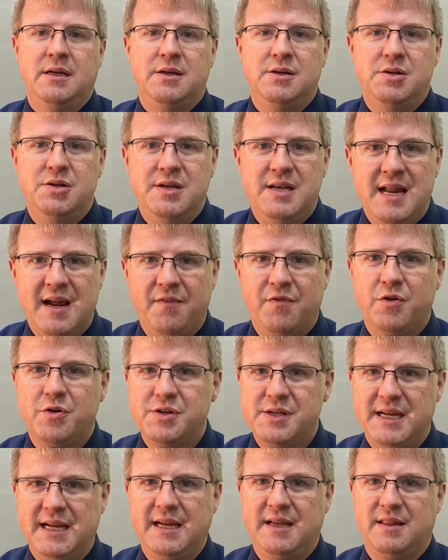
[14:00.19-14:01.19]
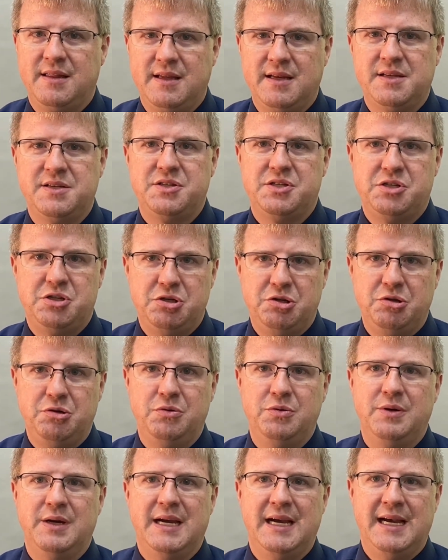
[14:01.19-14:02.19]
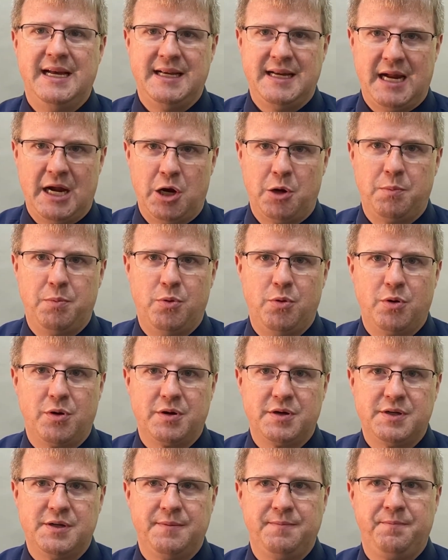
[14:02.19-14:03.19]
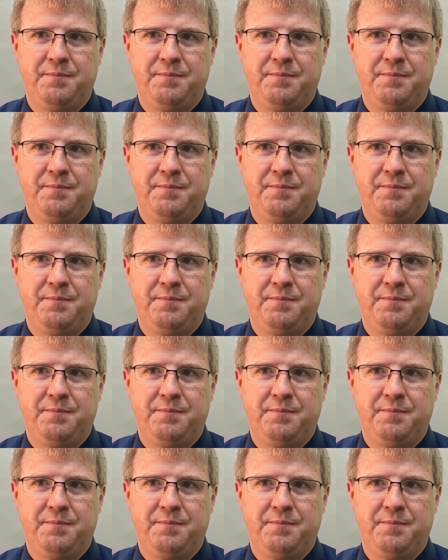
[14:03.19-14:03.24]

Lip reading: Never take this to an airport.